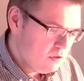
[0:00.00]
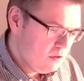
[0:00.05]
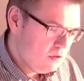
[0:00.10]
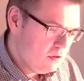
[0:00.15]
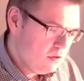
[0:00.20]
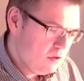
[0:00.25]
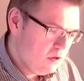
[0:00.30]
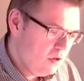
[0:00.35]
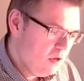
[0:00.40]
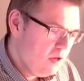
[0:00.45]

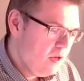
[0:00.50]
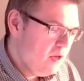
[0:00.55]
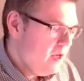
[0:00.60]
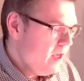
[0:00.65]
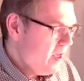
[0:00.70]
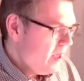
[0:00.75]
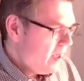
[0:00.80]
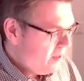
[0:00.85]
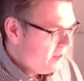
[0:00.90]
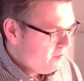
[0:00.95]
Yeah?
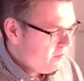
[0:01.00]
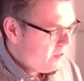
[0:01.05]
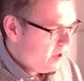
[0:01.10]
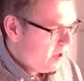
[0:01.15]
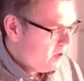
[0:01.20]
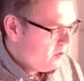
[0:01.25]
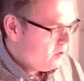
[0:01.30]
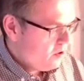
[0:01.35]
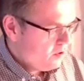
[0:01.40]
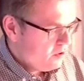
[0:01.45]
And then
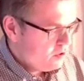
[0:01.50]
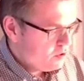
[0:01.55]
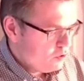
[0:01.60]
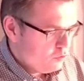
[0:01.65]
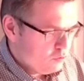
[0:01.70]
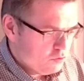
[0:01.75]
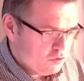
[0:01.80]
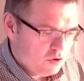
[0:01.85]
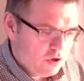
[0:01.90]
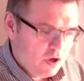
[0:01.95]
there is also
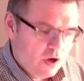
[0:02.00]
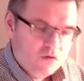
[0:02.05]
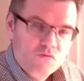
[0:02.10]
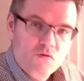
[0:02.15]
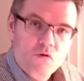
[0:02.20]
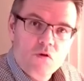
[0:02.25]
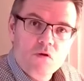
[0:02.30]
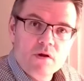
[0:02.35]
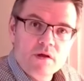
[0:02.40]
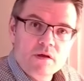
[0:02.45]
the
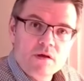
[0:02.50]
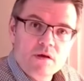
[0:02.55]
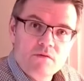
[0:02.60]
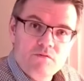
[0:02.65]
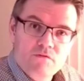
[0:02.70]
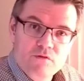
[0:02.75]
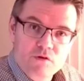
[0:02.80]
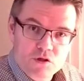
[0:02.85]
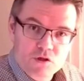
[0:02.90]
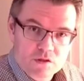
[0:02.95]
hydraulic
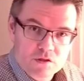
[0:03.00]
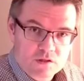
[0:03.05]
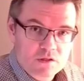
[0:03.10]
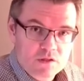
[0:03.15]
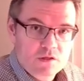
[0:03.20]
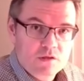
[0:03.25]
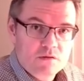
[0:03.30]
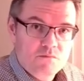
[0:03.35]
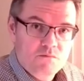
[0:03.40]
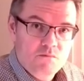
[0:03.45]
efficiency,
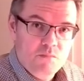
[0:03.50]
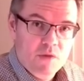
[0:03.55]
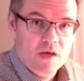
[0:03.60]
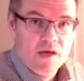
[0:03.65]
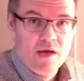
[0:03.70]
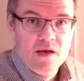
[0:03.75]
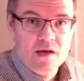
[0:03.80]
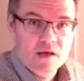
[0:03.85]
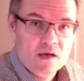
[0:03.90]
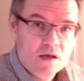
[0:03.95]

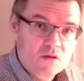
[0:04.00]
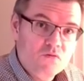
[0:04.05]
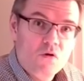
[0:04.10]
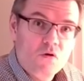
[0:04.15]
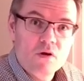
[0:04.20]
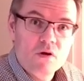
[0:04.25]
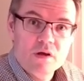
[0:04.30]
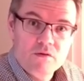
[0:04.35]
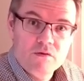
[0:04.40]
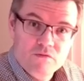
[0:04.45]
mechanic hydraulic
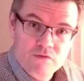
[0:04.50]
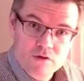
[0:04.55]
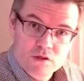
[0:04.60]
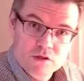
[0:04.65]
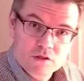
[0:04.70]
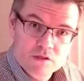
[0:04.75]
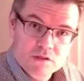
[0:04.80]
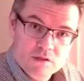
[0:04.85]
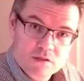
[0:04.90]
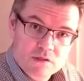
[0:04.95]

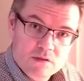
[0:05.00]
efficiency.